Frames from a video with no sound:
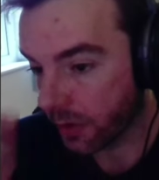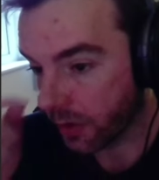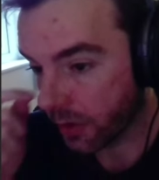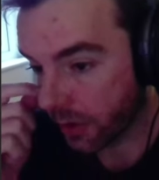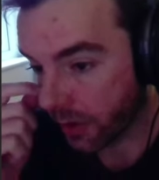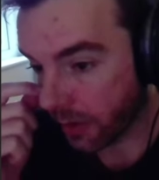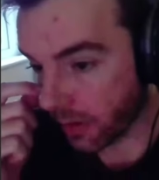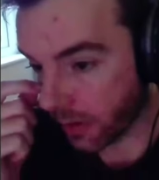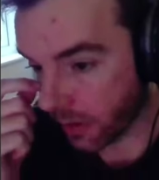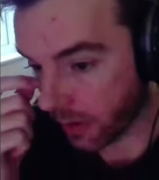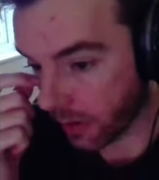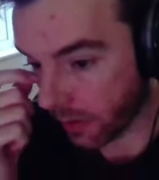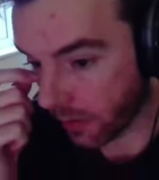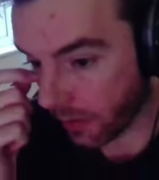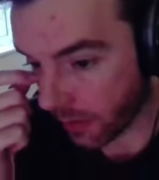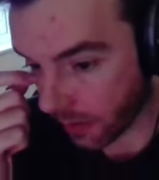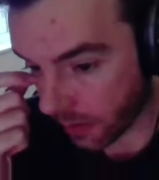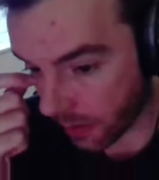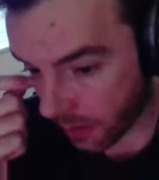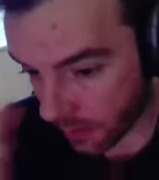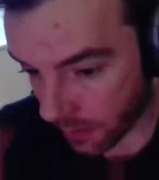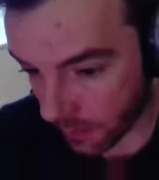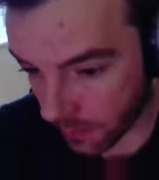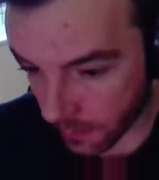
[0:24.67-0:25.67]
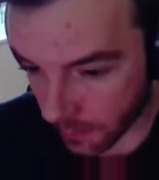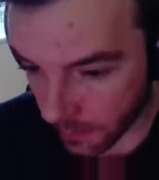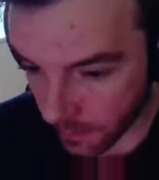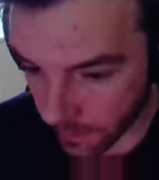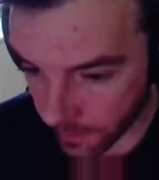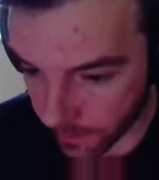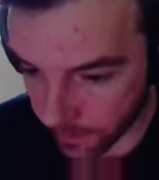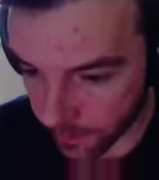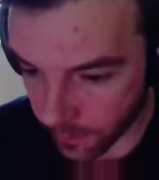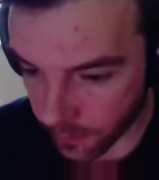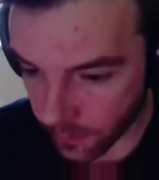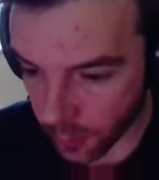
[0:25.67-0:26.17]
show you
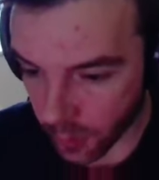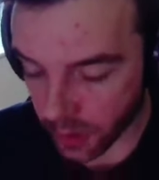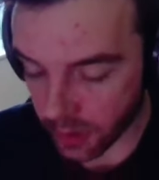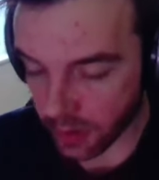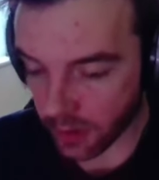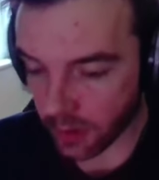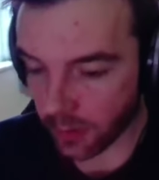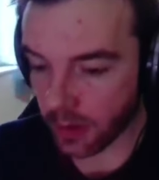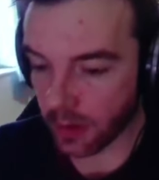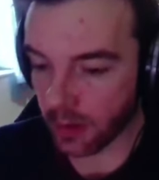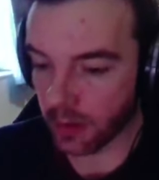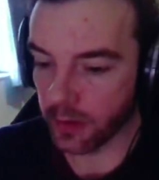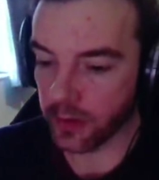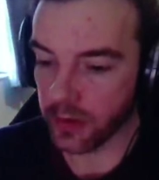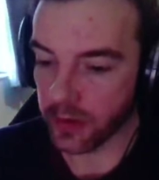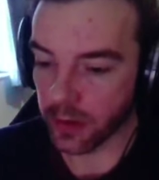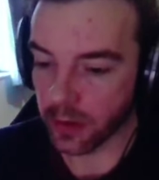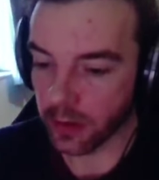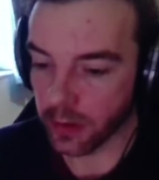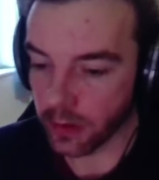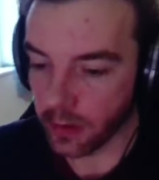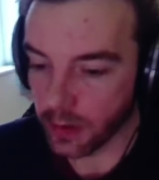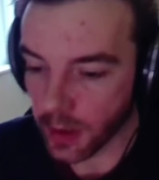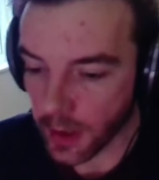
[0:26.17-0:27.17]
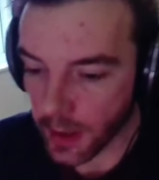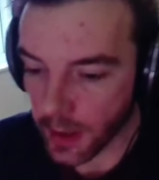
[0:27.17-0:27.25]
what's going on. So